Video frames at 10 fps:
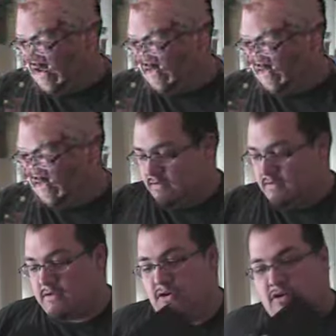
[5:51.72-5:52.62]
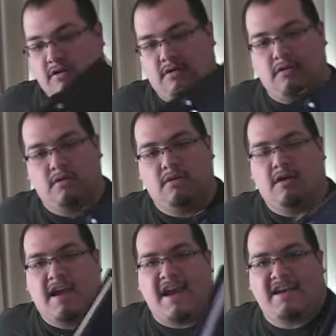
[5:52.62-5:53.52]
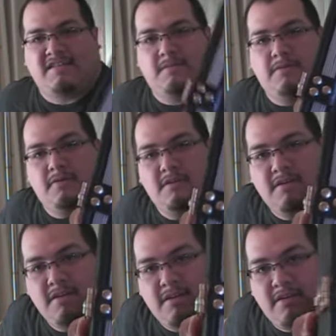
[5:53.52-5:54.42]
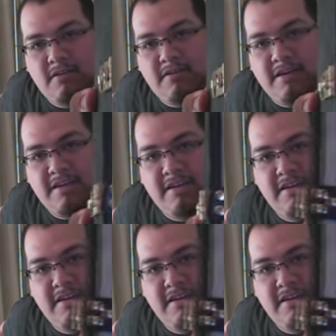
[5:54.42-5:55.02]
And the hook, hasp, and all